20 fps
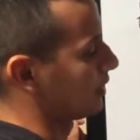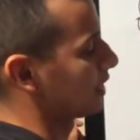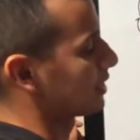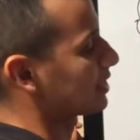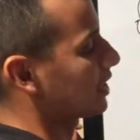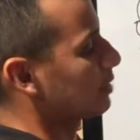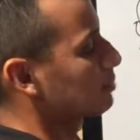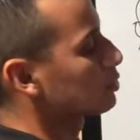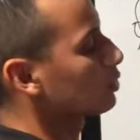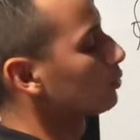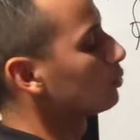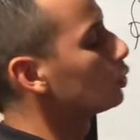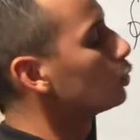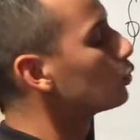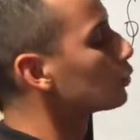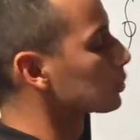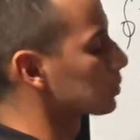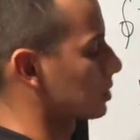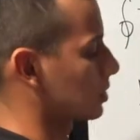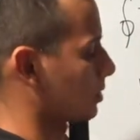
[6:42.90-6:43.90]
times of
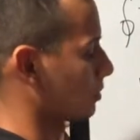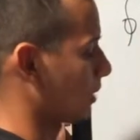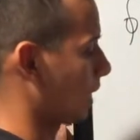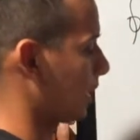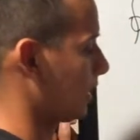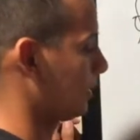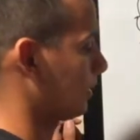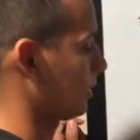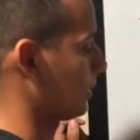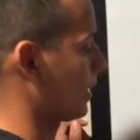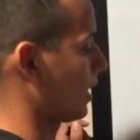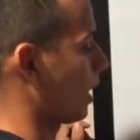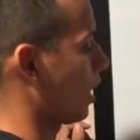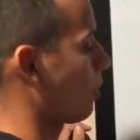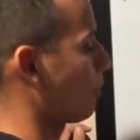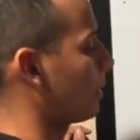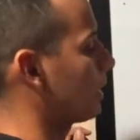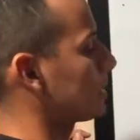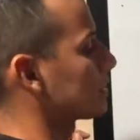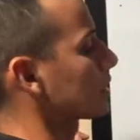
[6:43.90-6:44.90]
loops, right?
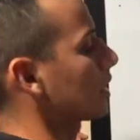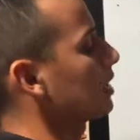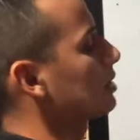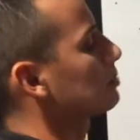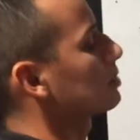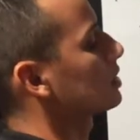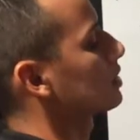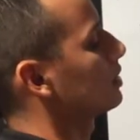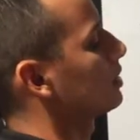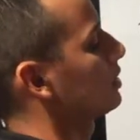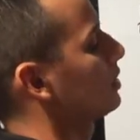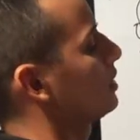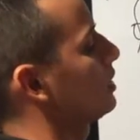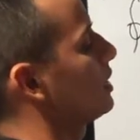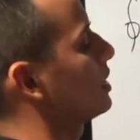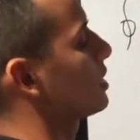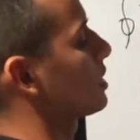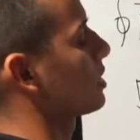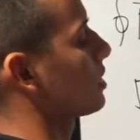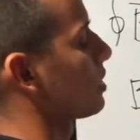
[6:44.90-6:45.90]
How many times
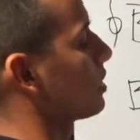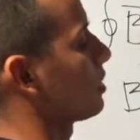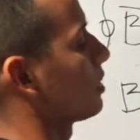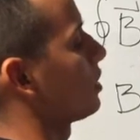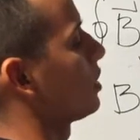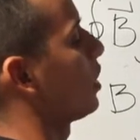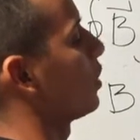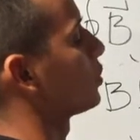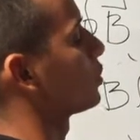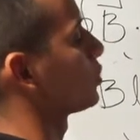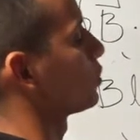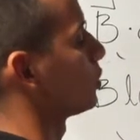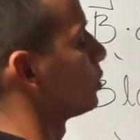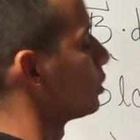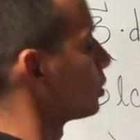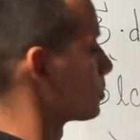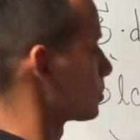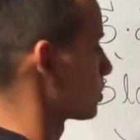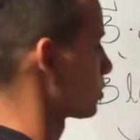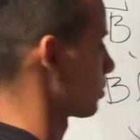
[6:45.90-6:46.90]
this goes to
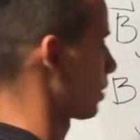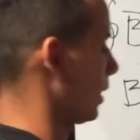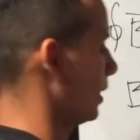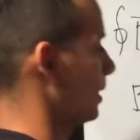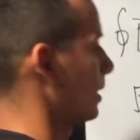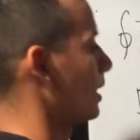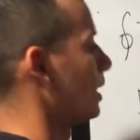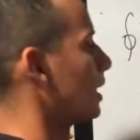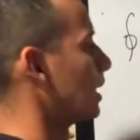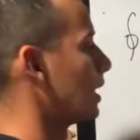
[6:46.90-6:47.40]
loops, right?